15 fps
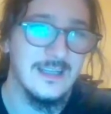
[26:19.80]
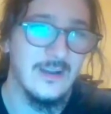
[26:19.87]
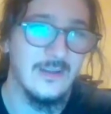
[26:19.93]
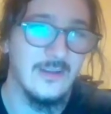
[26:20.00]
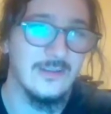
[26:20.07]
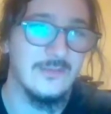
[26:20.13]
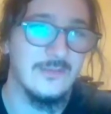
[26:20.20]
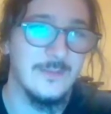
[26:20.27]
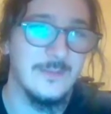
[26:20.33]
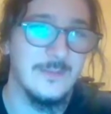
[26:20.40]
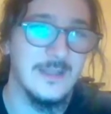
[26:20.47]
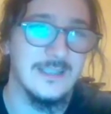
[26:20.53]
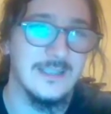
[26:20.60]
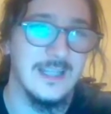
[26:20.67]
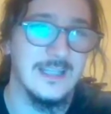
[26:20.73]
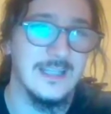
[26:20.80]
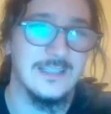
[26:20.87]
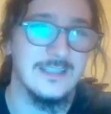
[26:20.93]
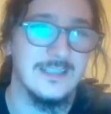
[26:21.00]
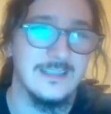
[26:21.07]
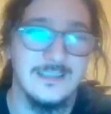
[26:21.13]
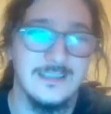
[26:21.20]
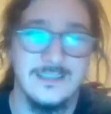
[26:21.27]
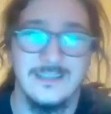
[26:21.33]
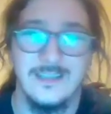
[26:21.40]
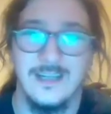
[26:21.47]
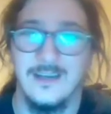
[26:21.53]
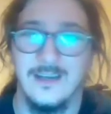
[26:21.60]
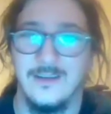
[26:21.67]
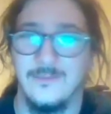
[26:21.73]
Carlos Felipe's last
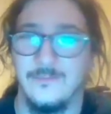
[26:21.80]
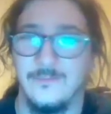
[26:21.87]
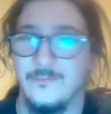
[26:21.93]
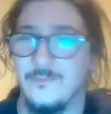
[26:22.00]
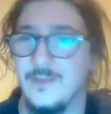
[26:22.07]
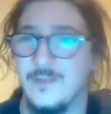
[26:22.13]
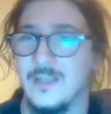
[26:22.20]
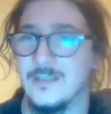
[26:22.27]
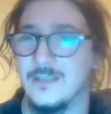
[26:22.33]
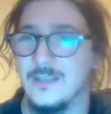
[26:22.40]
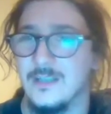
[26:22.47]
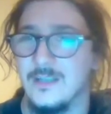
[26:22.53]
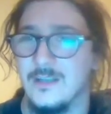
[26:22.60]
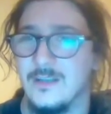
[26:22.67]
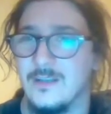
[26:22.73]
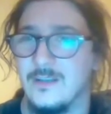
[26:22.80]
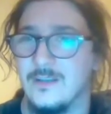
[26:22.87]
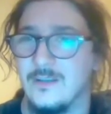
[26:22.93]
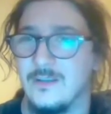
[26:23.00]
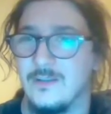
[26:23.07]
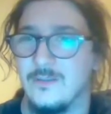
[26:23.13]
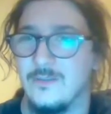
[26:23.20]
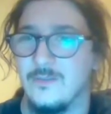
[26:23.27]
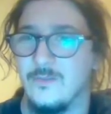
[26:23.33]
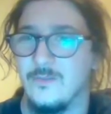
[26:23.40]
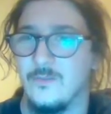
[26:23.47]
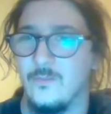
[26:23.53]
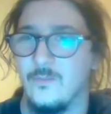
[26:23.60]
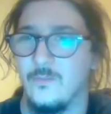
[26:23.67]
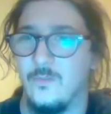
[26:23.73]
finish
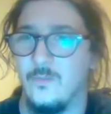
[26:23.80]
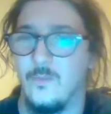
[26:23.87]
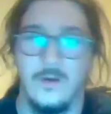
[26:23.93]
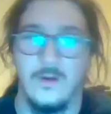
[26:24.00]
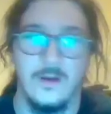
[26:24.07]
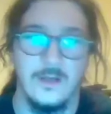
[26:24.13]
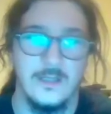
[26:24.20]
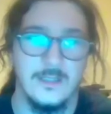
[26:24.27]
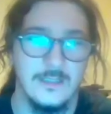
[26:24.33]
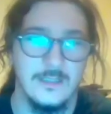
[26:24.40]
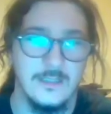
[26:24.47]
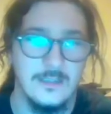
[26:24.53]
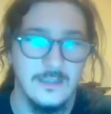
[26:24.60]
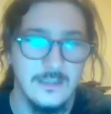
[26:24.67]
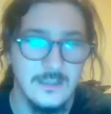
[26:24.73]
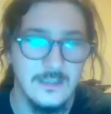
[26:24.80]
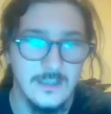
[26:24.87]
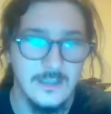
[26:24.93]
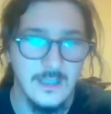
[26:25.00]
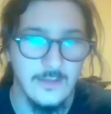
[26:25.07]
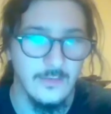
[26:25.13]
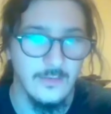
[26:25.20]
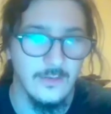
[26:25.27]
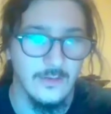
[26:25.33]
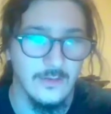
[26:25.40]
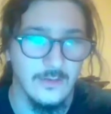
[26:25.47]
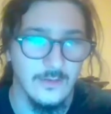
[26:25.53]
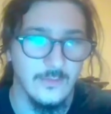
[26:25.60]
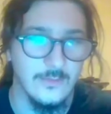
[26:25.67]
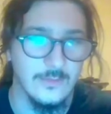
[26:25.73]
was, how long
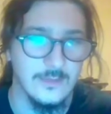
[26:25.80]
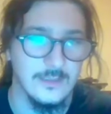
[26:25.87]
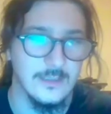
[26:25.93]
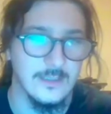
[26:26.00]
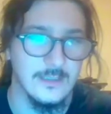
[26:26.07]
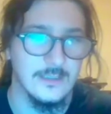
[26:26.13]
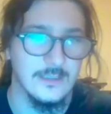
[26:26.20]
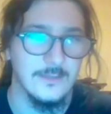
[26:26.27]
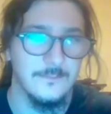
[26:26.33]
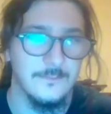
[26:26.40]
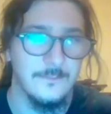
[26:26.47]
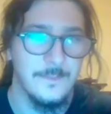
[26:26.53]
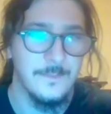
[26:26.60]
ago was this?